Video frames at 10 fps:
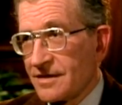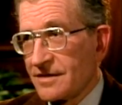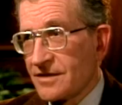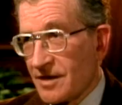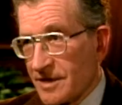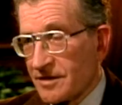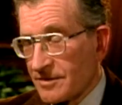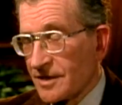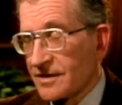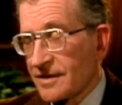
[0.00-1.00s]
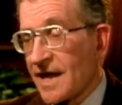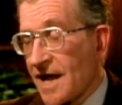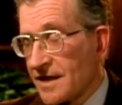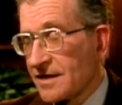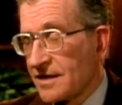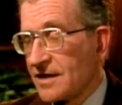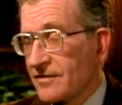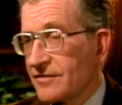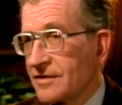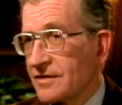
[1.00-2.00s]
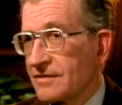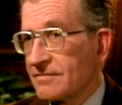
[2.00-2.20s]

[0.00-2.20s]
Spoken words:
Some of them are candid enough to